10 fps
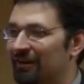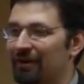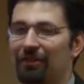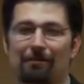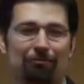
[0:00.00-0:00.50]

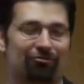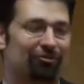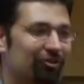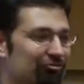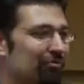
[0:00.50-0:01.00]
I think
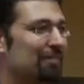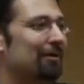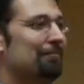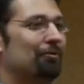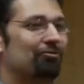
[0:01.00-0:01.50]
abortion hurts
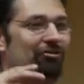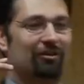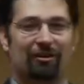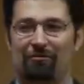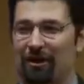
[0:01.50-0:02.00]
women. Abortion
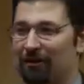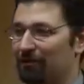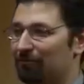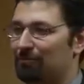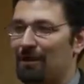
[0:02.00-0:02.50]

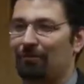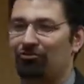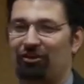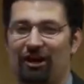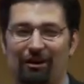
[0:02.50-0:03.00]
it probably
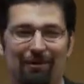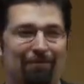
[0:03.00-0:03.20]
hurts the economy.